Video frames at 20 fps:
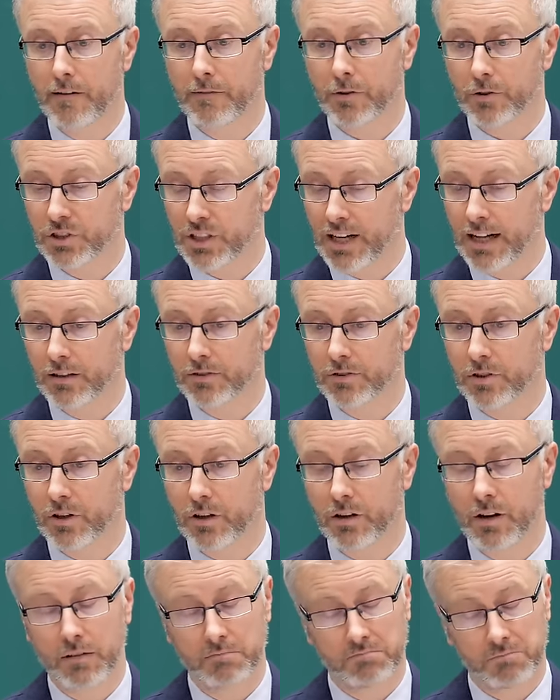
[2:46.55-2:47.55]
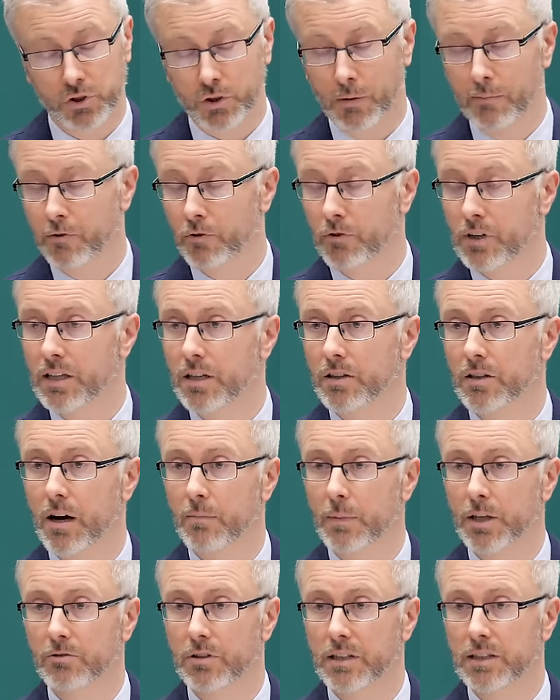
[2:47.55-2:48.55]
for shelter, some for
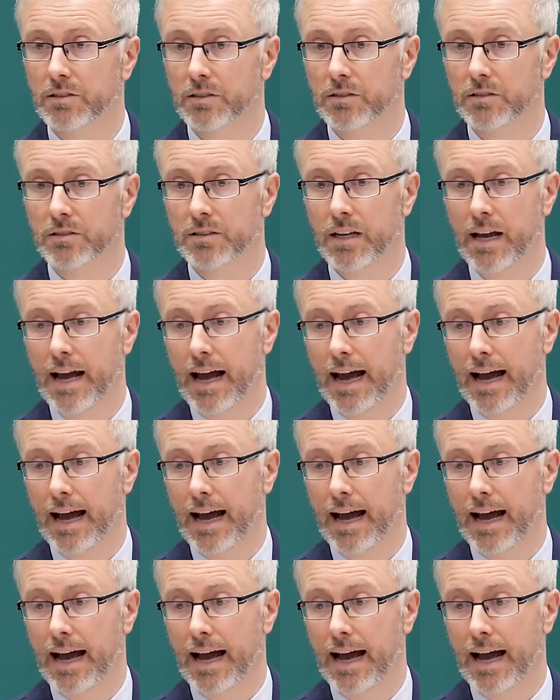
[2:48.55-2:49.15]
economic reasons,